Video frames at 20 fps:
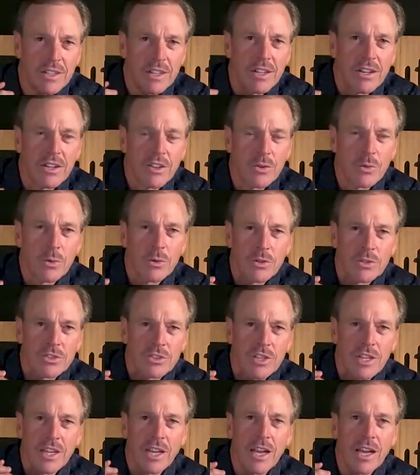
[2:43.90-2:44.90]
In other words,
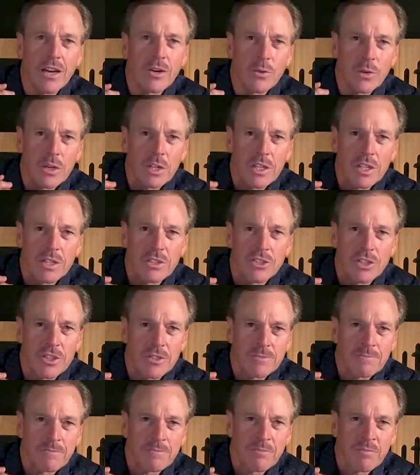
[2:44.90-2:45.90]
they had a
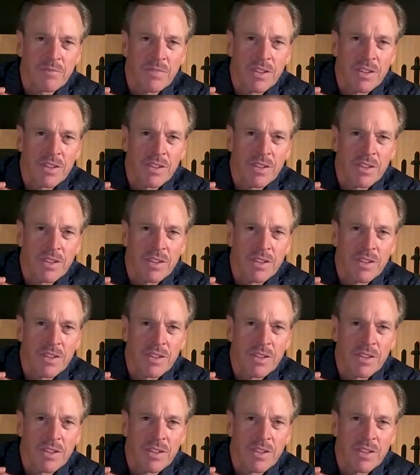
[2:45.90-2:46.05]
religion,